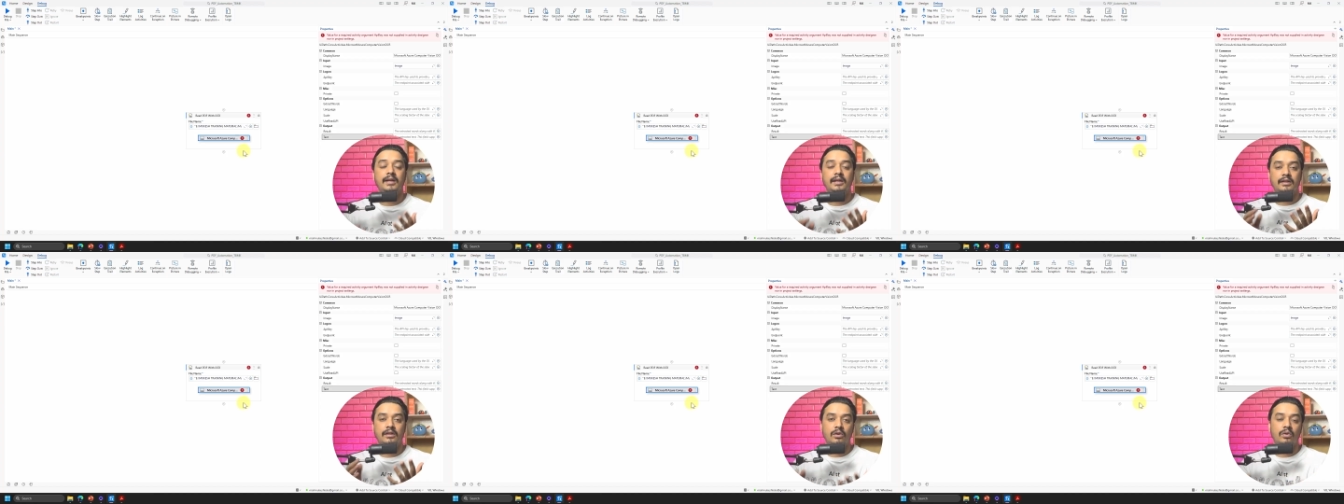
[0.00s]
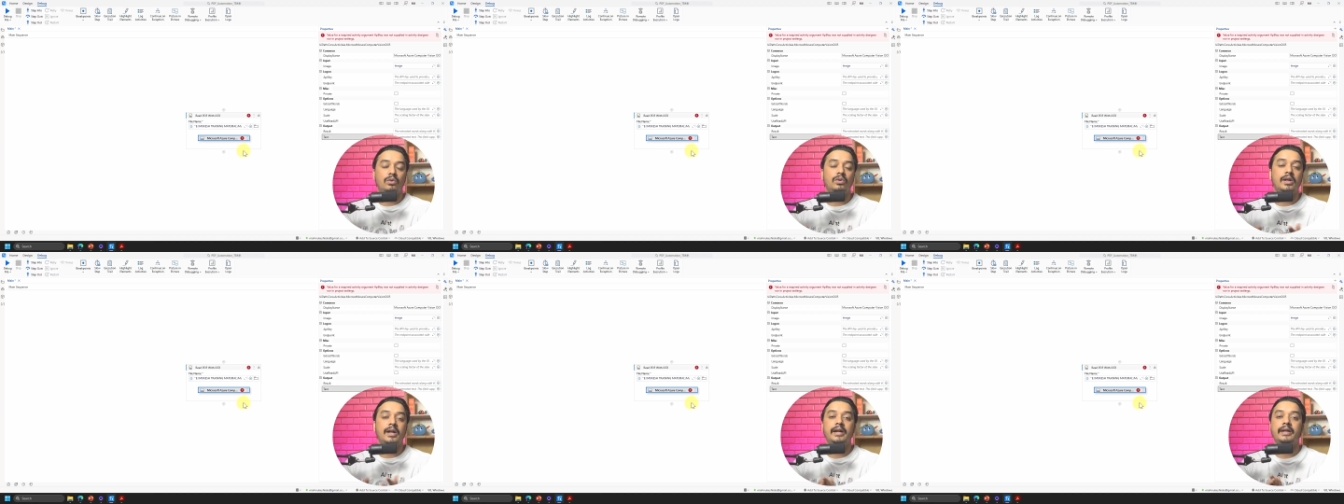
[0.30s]
the
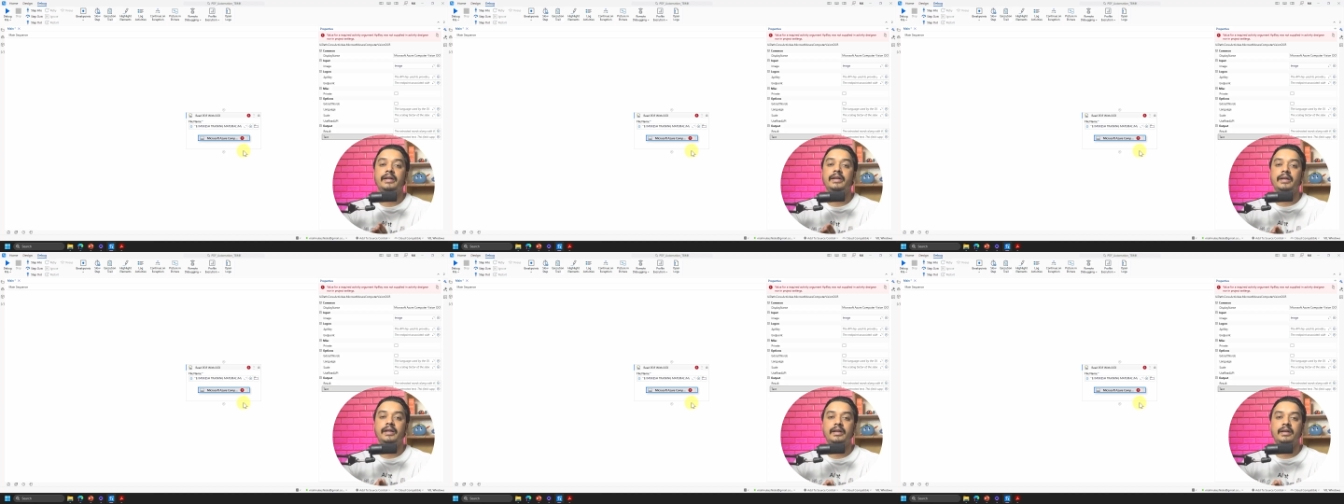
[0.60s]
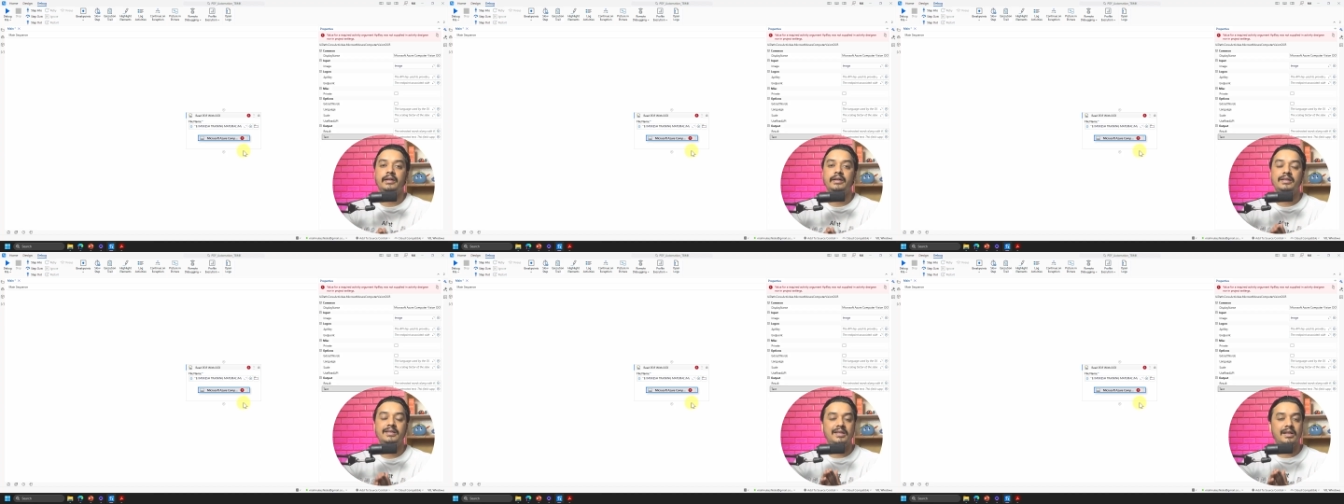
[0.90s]
whole idea
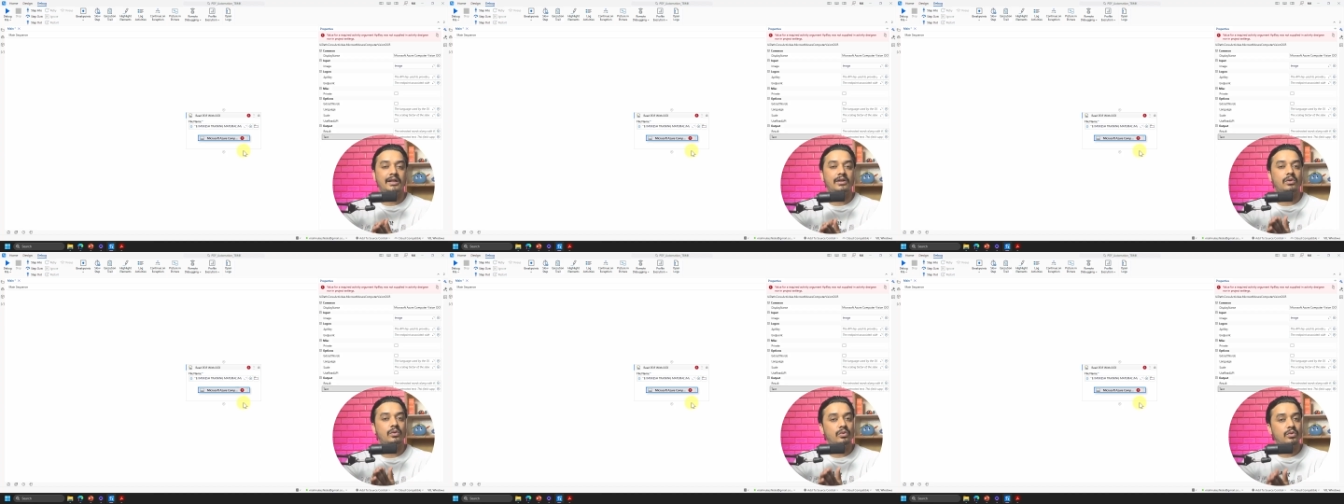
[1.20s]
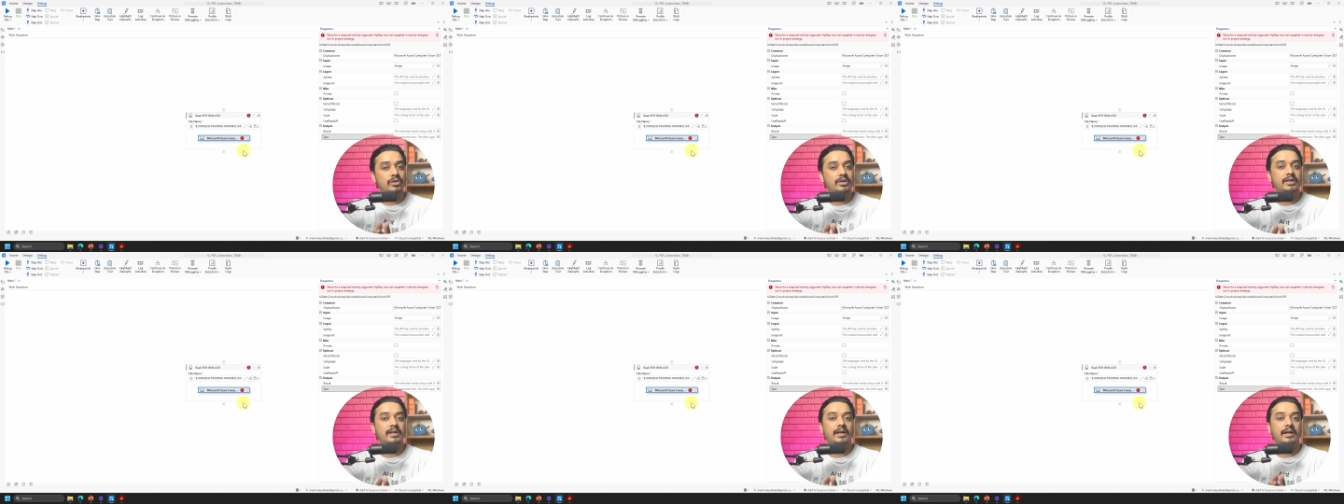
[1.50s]
here is that
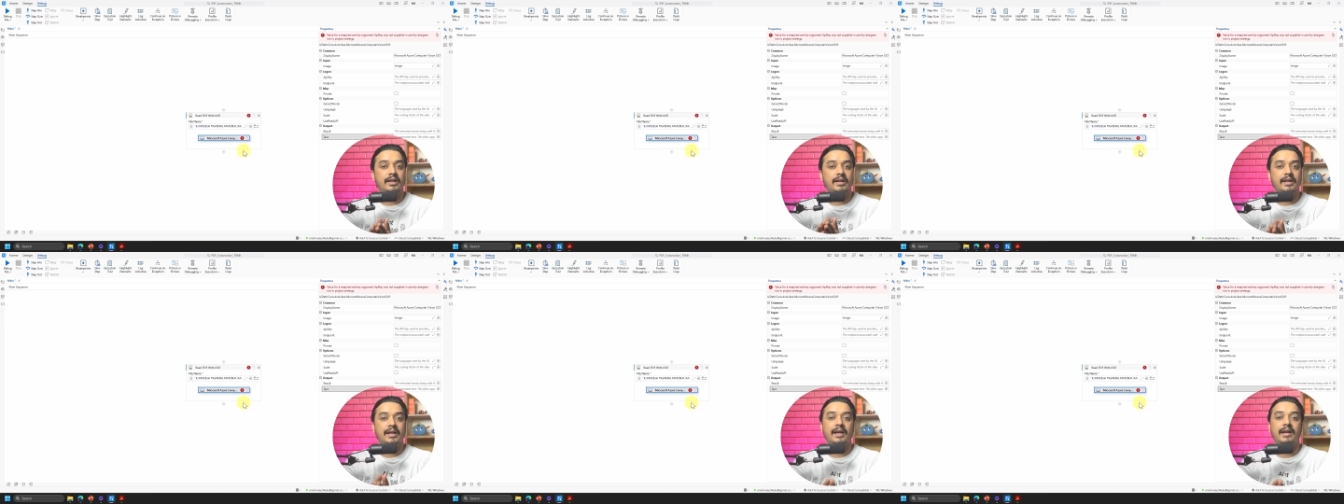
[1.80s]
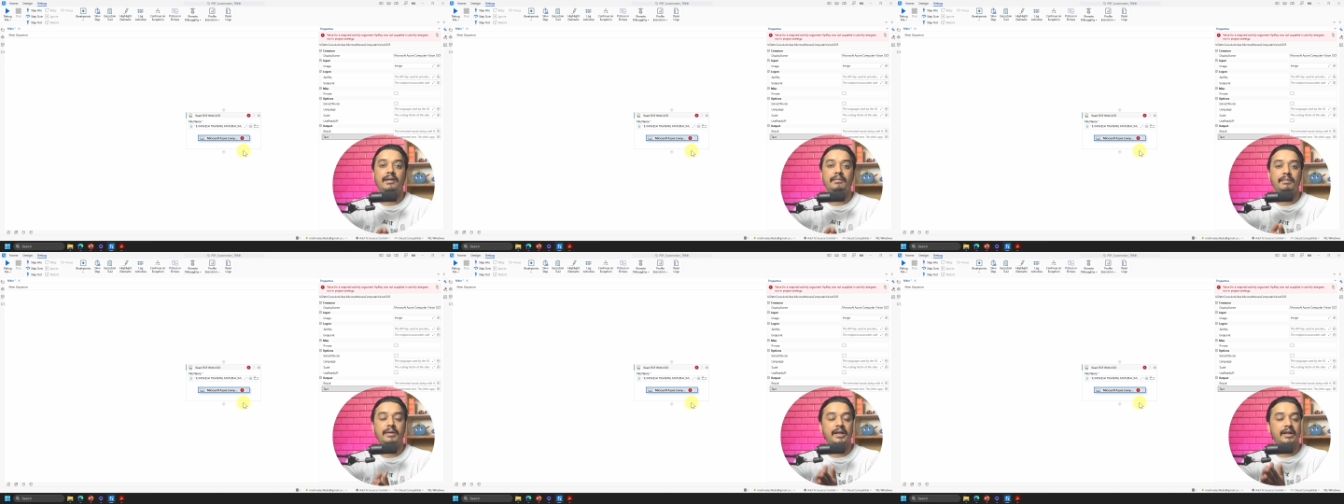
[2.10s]
OCR
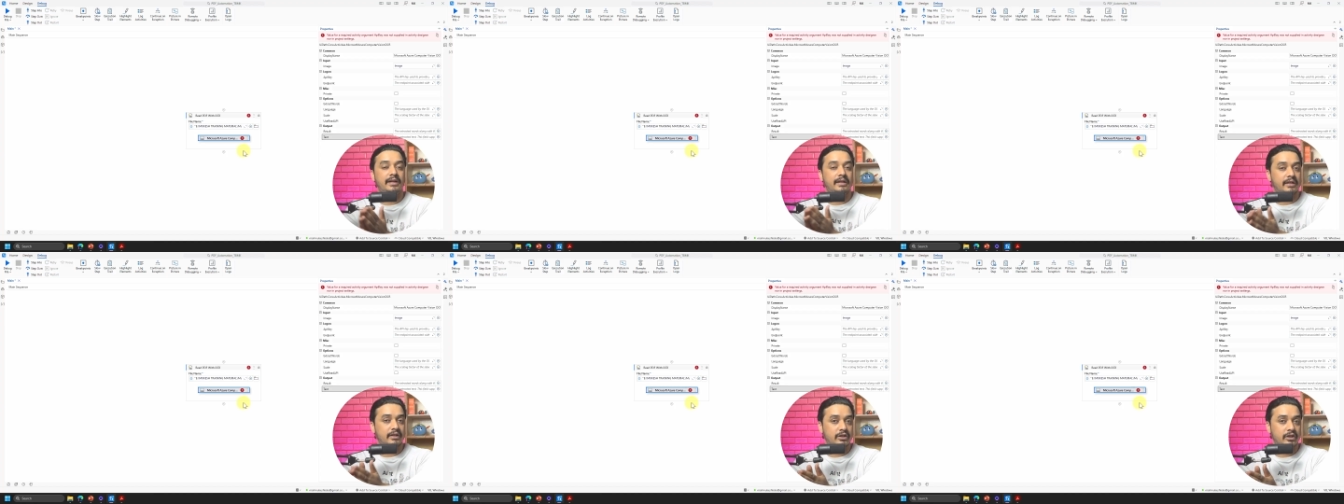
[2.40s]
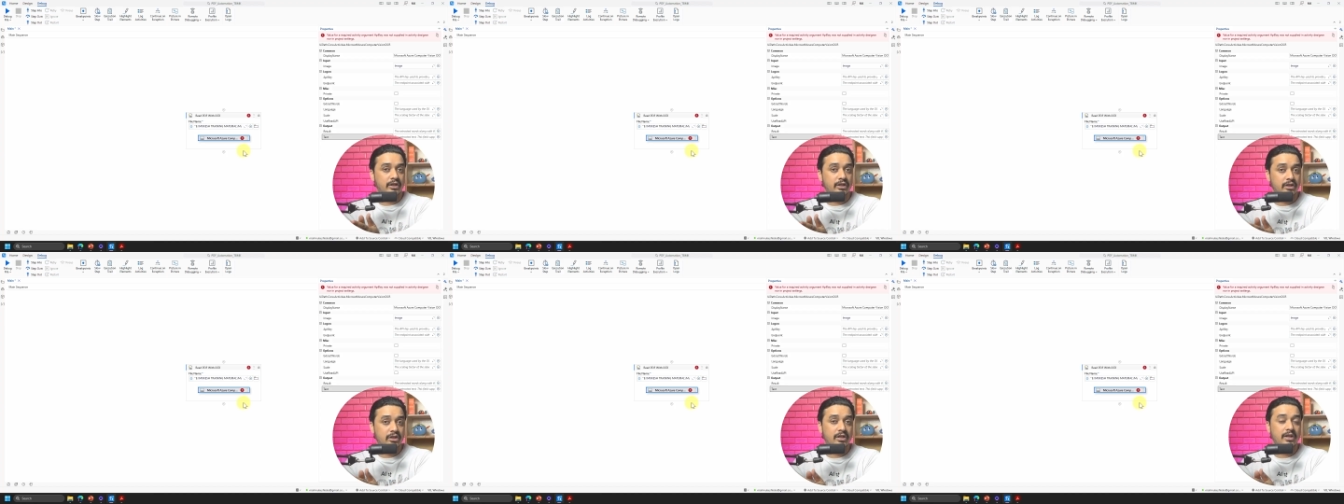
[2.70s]
can be interchanged.